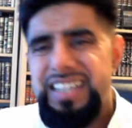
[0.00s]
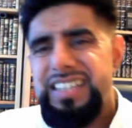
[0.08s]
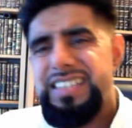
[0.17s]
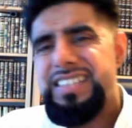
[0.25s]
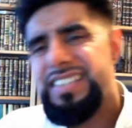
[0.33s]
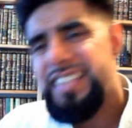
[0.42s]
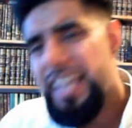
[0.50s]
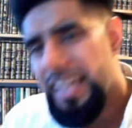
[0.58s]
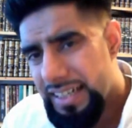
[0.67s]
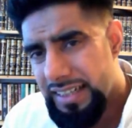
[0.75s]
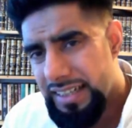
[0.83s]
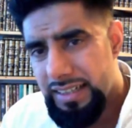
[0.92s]

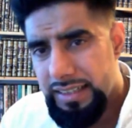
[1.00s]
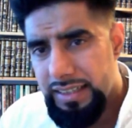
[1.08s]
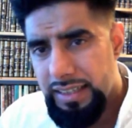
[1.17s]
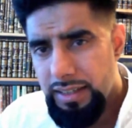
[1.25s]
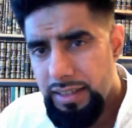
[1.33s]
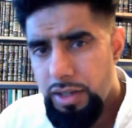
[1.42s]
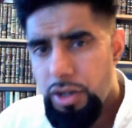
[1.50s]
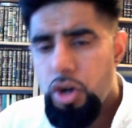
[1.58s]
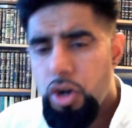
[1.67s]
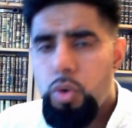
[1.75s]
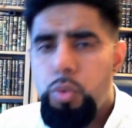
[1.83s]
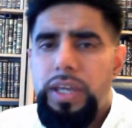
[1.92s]
Secondly,
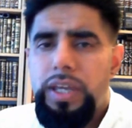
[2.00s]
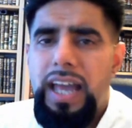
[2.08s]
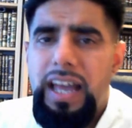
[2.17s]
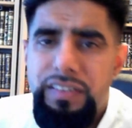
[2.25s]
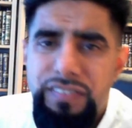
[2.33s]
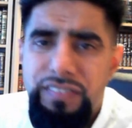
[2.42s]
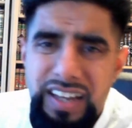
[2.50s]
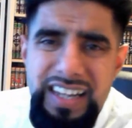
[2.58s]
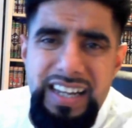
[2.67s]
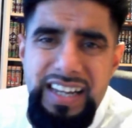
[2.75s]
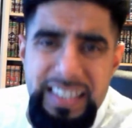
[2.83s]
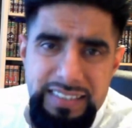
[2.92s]
we have
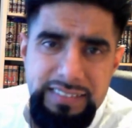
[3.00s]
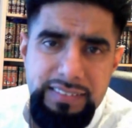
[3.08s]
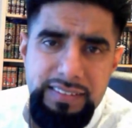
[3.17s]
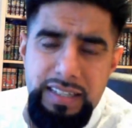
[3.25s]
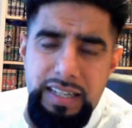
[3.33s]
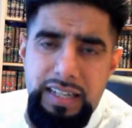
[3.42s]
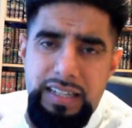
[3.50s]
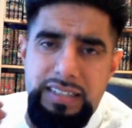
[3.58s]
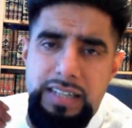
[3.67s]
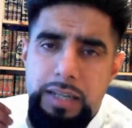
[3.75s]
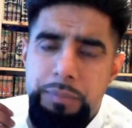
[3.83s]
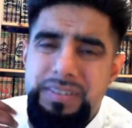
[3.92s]
a qaid, a
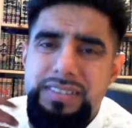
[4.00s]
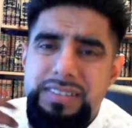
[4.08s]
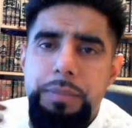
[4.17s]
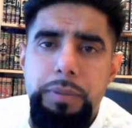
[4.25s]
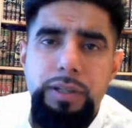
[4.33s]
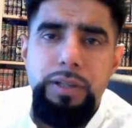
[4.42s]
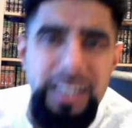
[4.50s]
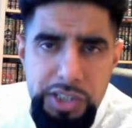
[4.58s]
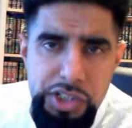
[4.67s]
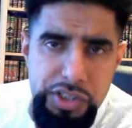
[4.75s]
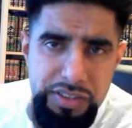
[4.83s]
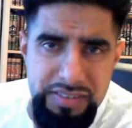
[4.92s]
type of
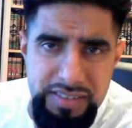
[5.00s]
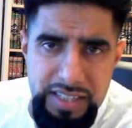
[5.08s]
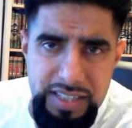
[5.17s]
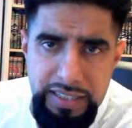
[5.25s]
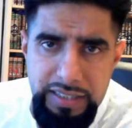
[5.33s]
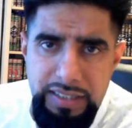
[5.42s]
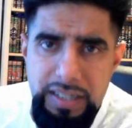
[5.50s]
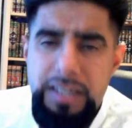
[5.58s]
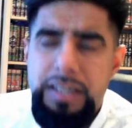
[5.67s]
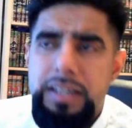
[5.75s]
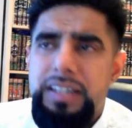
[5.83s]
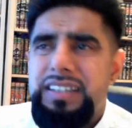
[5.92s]
stipulation saying
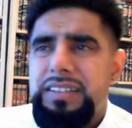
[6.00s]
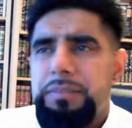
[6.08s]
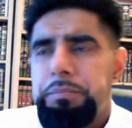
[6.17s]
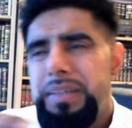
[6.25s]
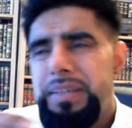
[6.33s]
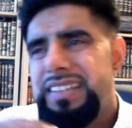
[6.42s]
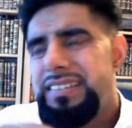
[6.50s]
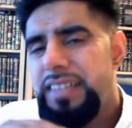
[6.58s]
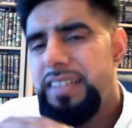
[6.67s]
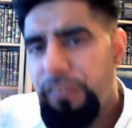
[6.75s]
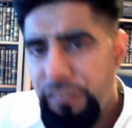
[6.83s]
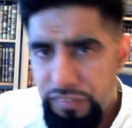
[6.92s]
be
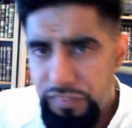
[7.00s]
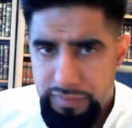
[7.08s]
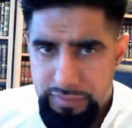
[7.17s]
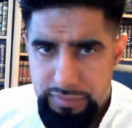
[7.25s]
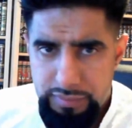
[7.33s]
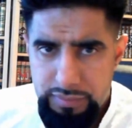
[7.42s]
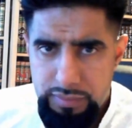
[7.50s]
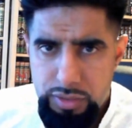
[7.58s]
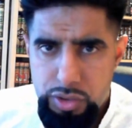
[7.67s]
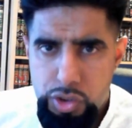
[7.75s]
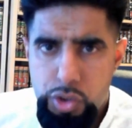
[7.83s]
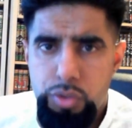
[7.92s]
different
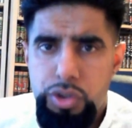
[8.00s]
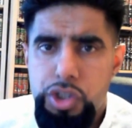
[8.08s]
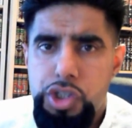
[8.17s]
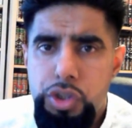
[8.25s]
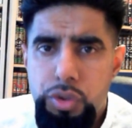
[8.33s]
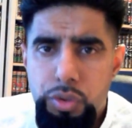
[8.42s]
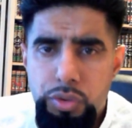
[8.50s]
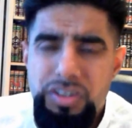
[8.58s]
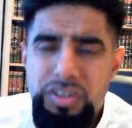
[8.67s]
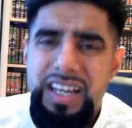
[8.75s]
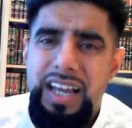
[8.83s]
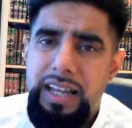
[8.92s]
to the
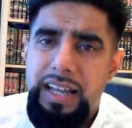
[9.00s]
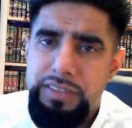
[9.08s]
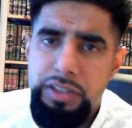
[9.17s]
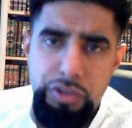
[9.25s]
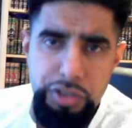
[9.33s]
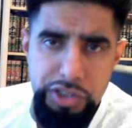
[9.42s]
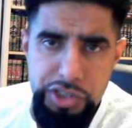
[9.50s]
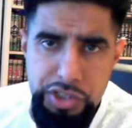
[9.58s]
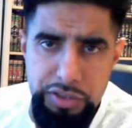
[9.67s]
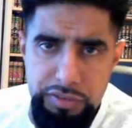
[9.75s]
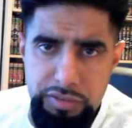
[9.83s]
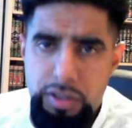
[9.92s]
Jews and the
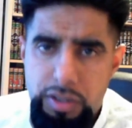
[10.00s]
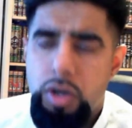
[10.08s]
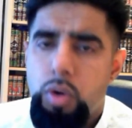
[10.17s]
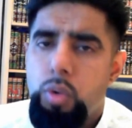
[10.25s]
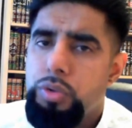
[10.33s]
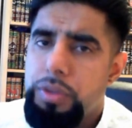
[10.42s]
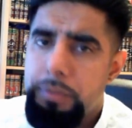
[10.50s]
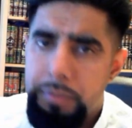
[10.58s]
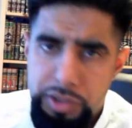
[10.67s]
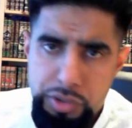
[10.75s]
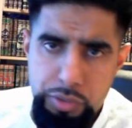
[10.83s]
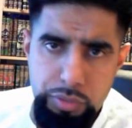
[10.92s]
Christians, or the
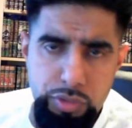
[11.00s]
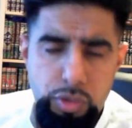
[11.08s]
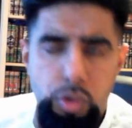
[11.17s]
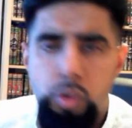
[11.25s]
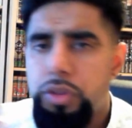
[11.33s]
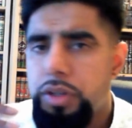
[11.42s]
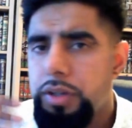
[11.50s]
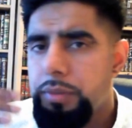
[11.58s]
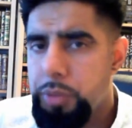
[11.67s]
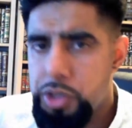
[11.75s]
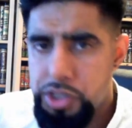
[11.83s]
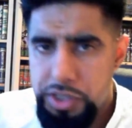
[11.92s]
Majus, or the
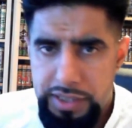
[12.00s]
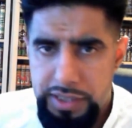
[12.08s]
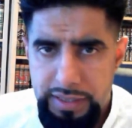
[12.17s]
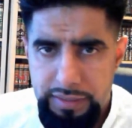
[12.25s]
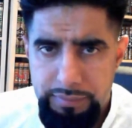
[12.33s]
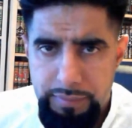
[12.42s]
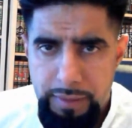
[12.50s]
Mushrikeen.